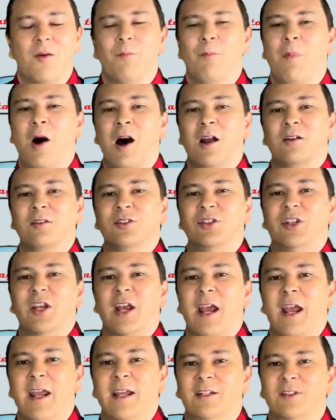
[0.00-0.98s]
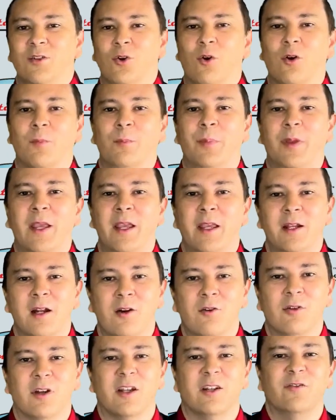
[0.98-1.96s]
Model J
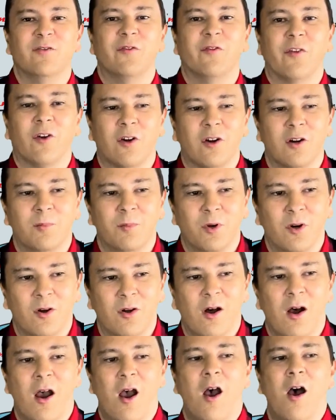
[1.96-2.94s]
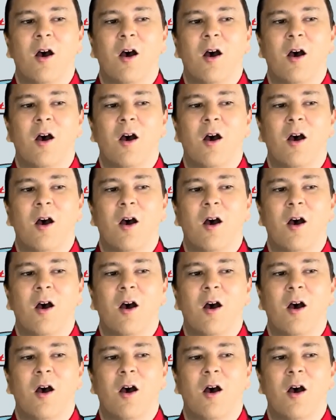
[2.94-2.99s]
Torpedo Convertible